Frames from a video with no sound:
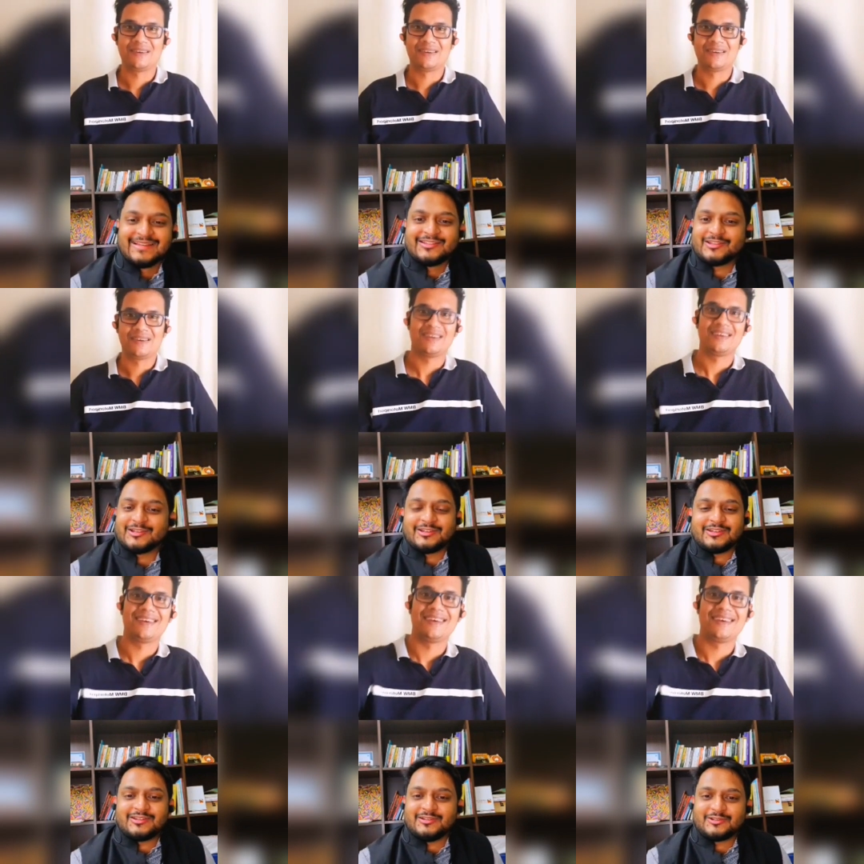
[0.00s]
Speaker 1: So,
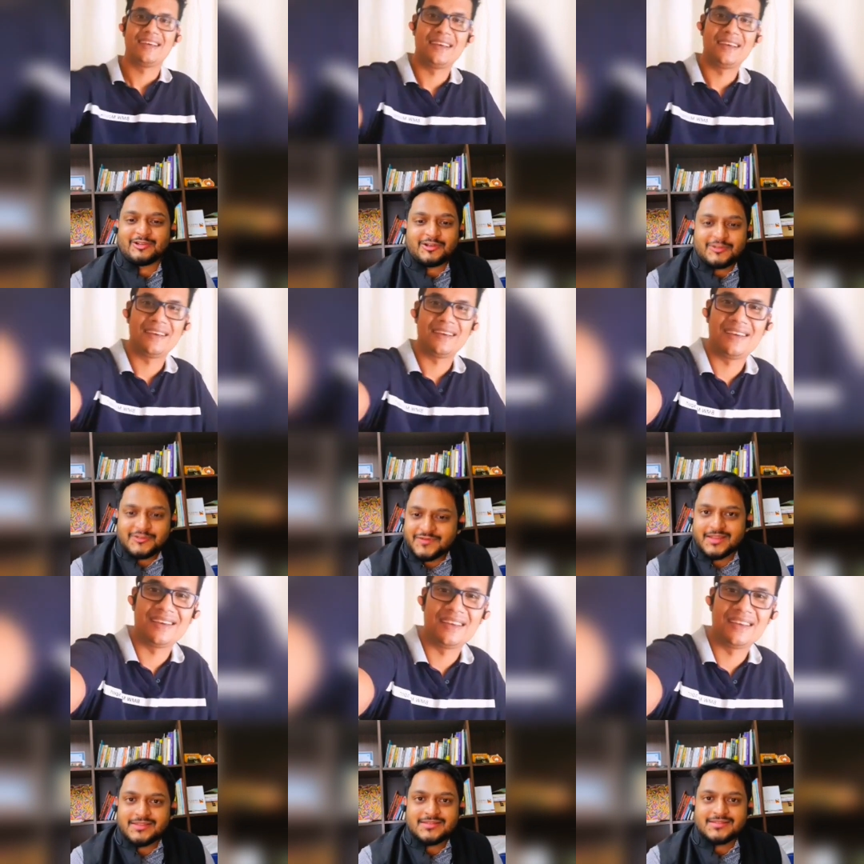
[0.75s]
so talk to
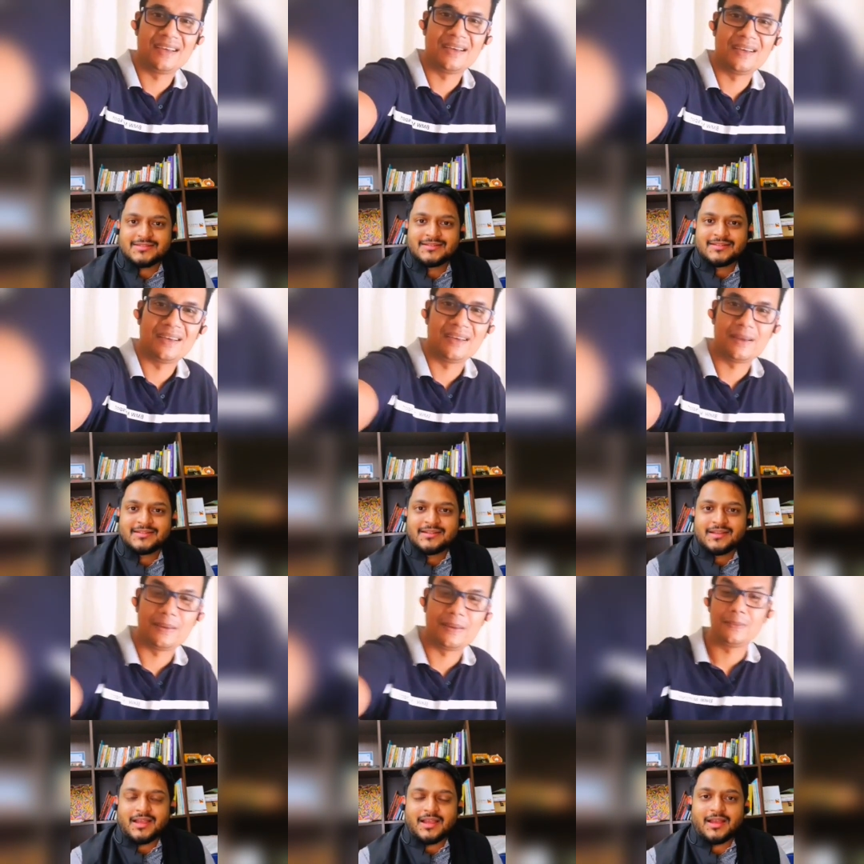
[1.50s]
friends.
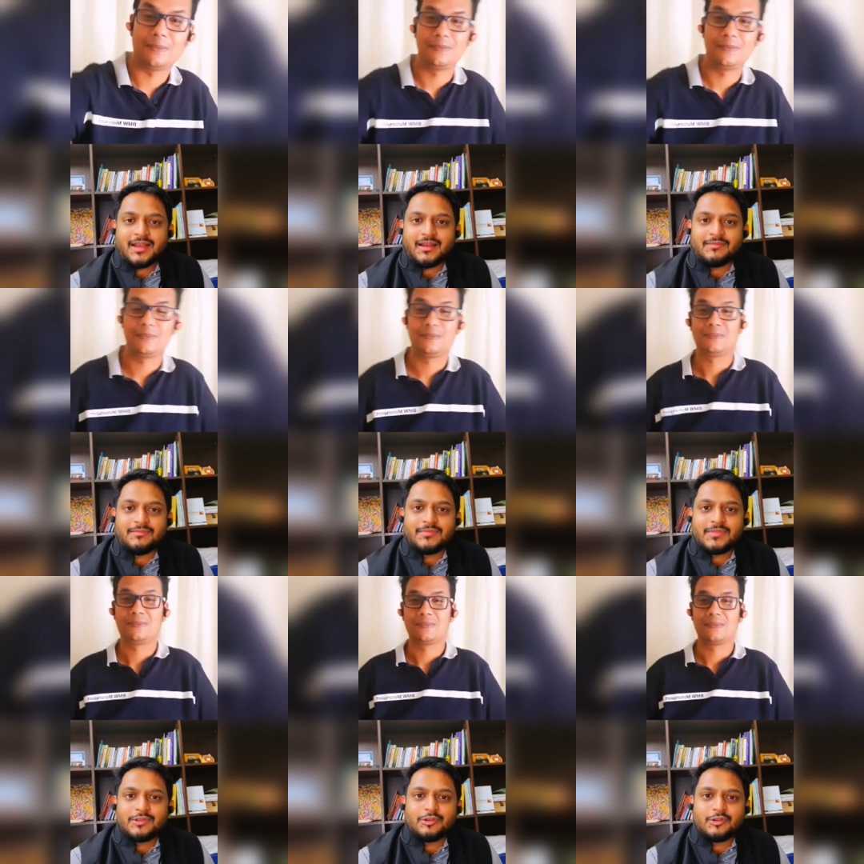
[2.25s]
Uh,
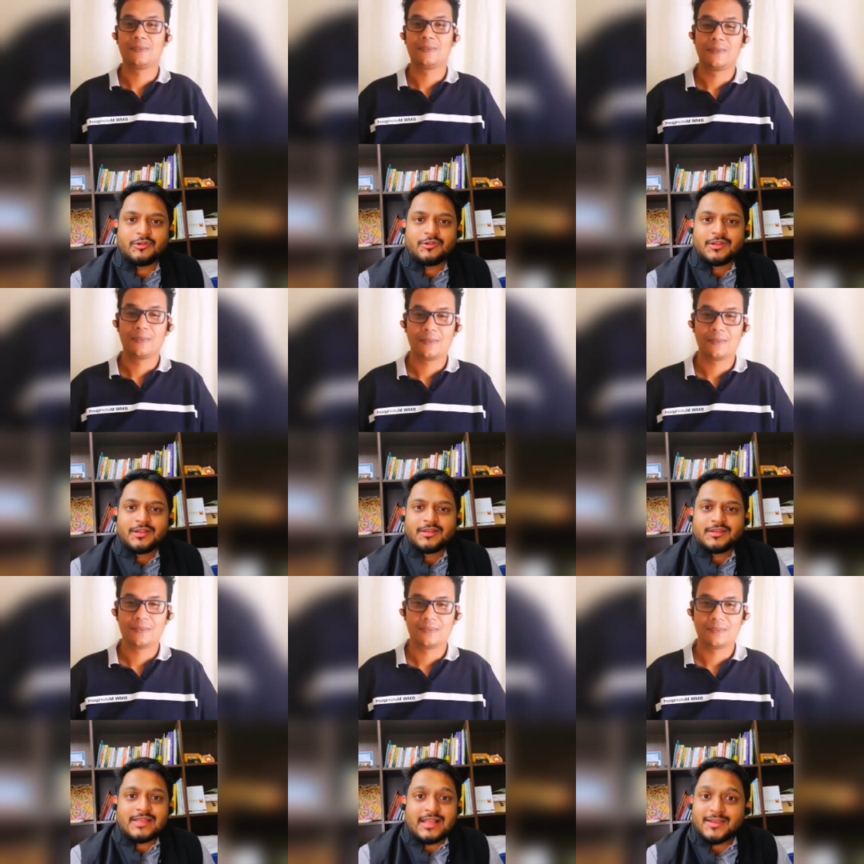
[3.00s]
you know,
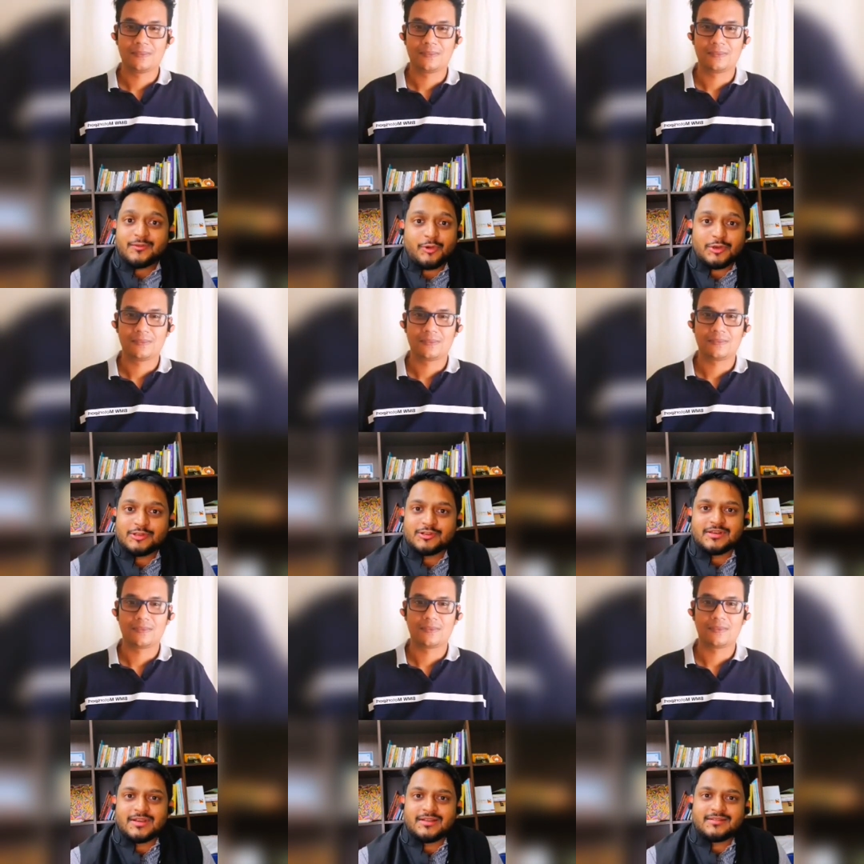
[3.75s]
tell them what you
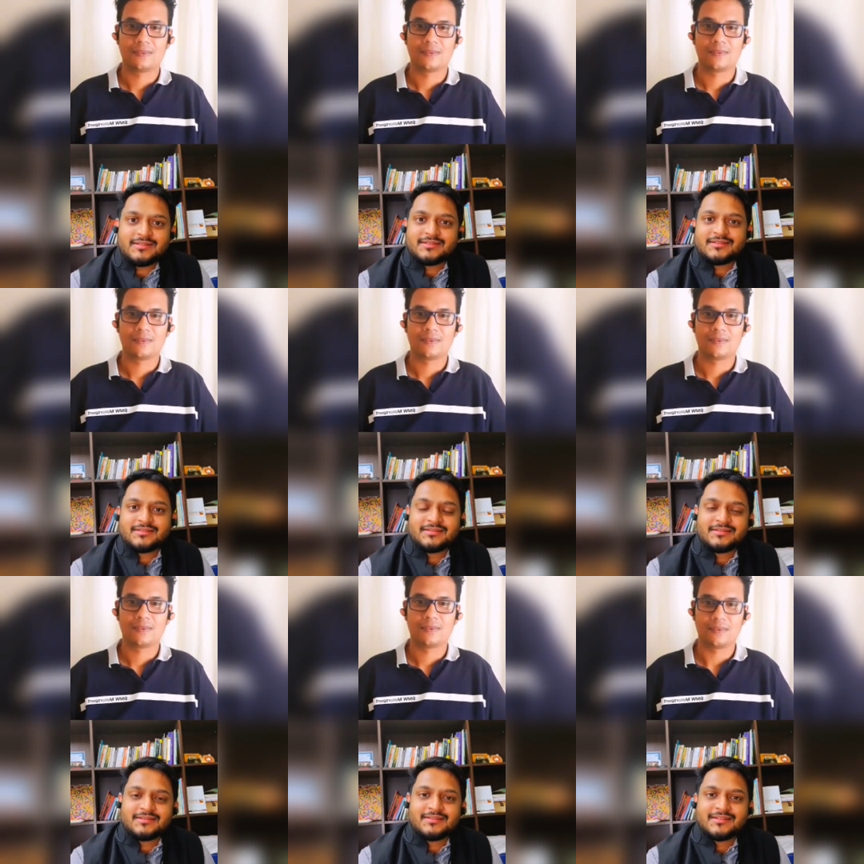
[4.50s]
learned.
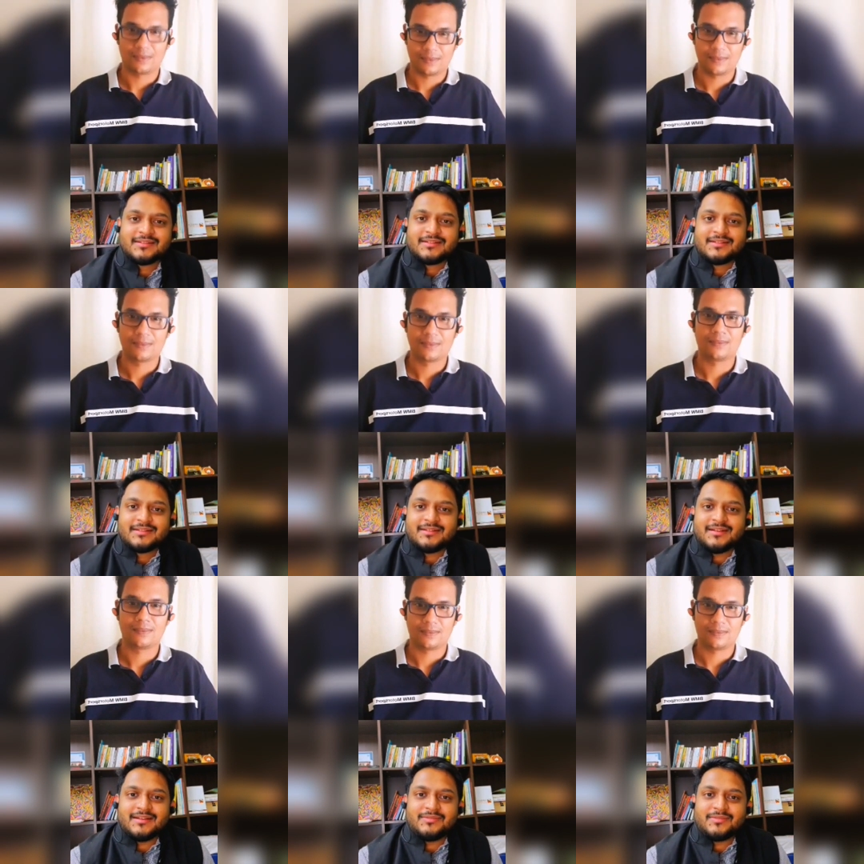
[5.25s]

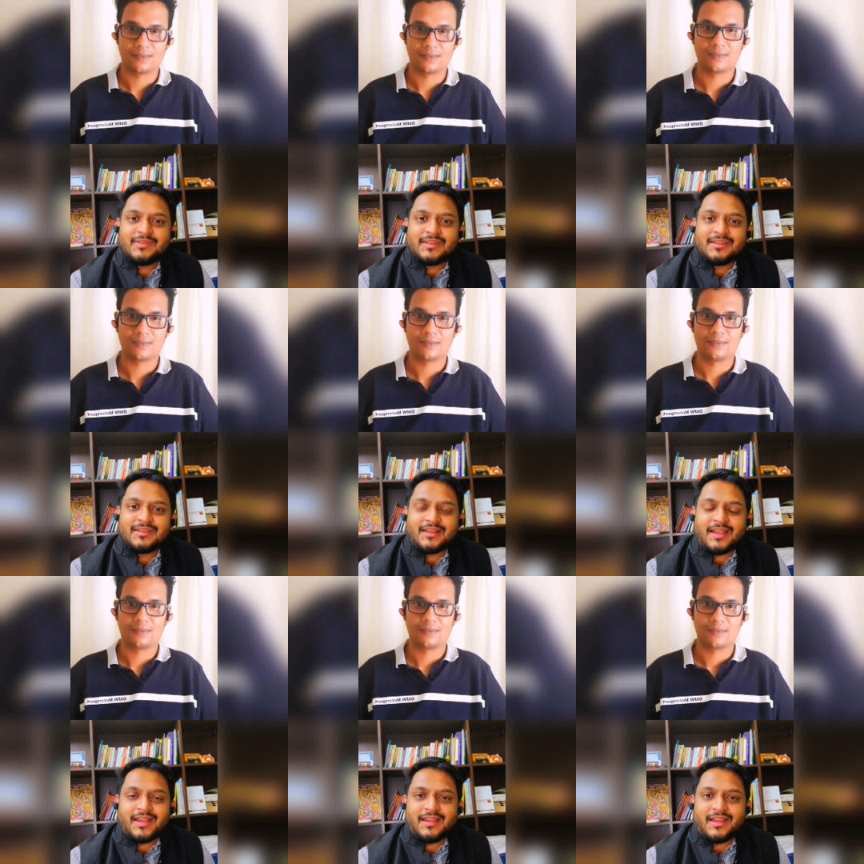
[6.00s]
Uh,
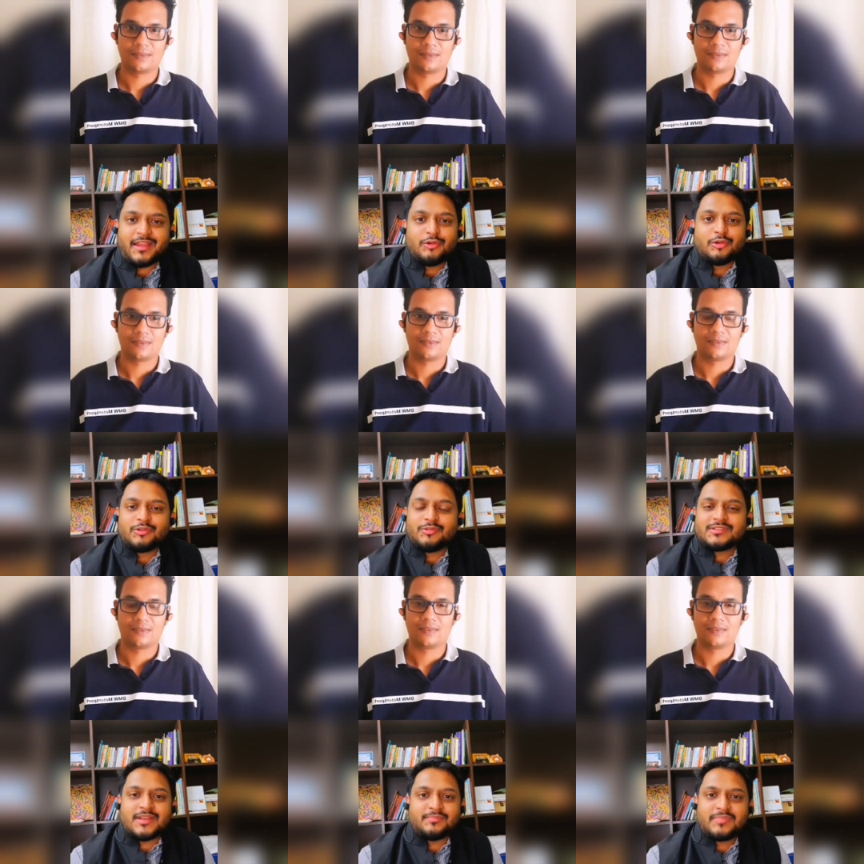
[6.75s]
I, I know
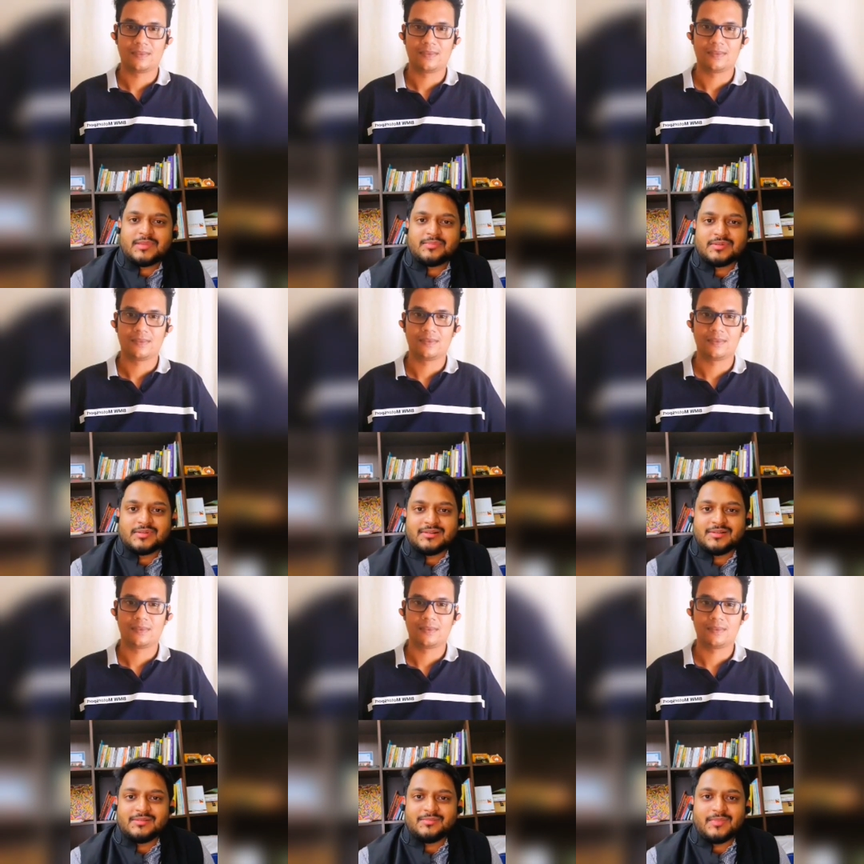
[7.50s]
some people
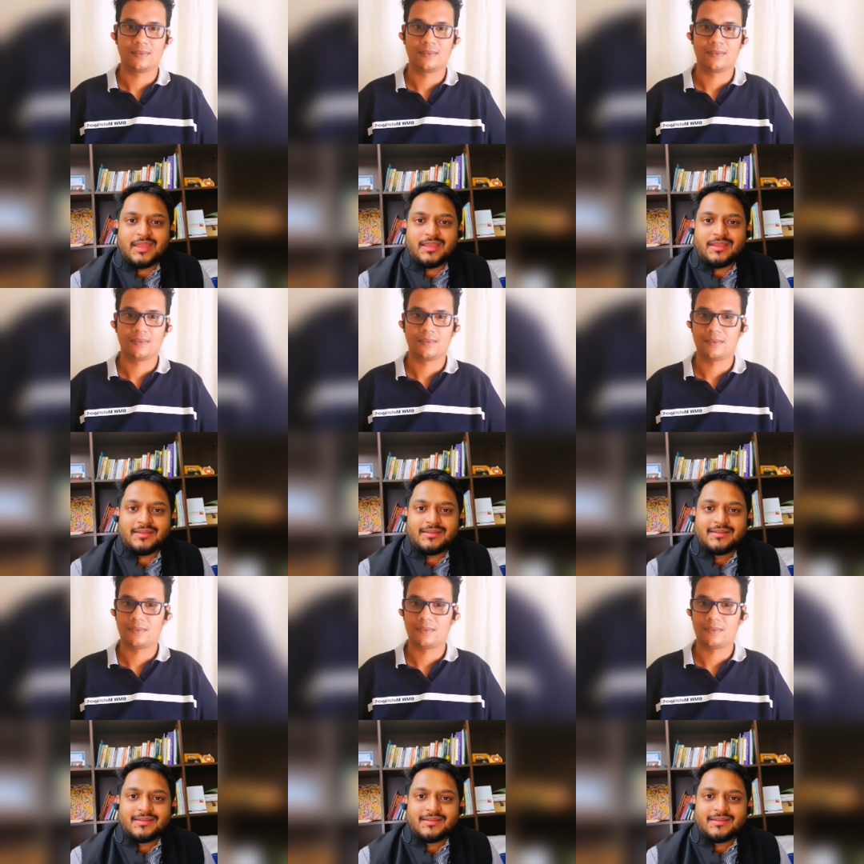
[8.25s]
may